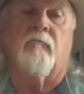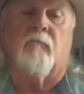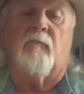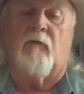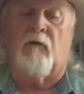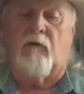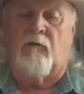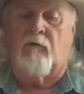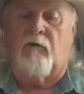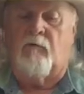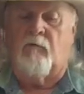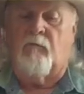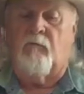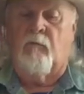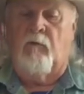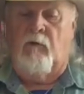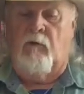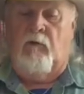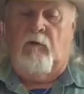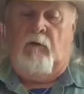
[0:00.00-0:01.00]
noted
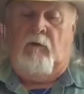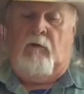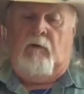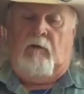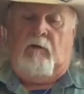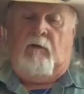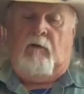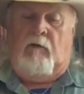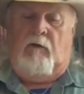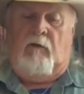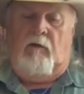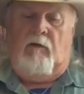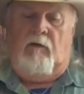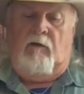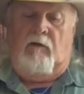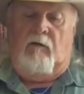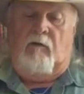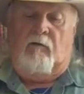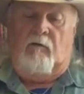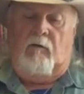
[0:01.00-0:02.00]

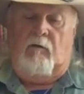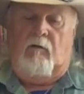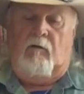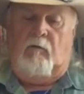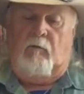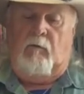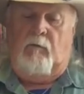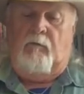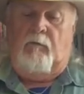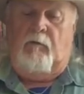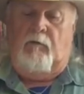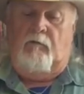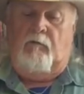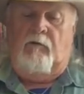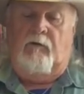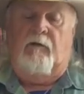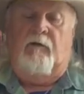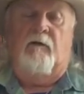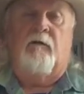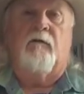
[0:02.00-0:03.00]
Oklahoma
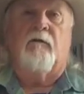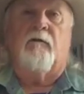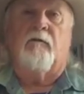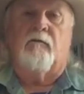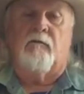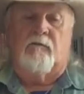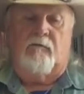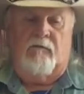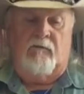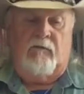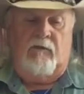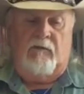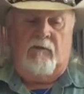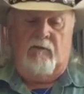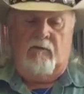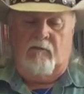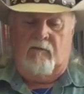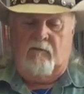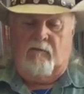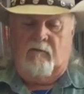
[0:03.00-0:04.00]
poet in it.
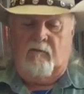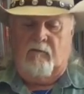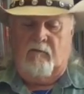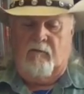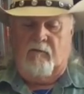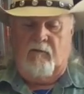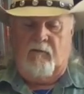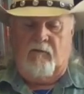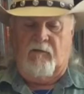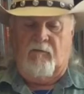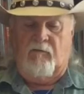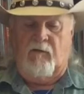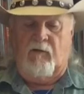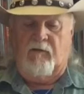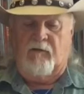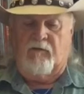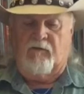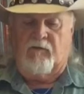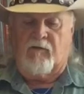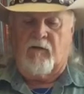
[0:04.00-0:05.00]
Had to
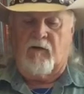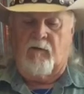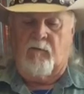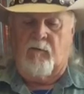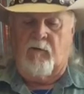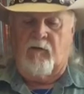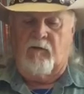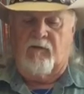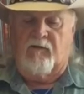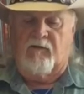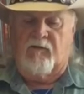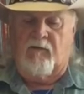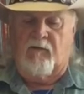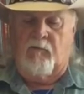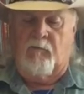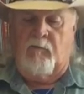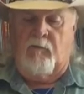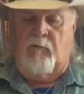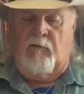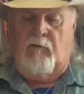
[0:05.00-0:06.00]
rake and scrape and get
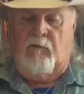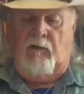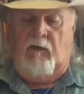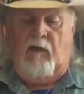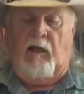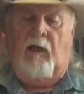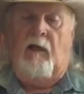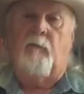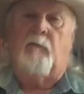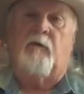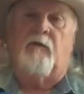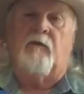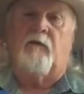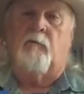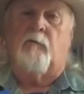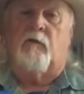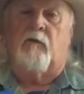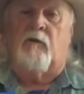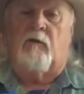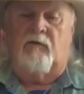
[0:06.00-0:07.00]
some. I'm in
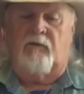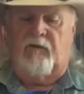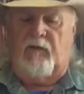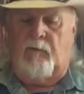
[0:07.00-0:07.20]
it because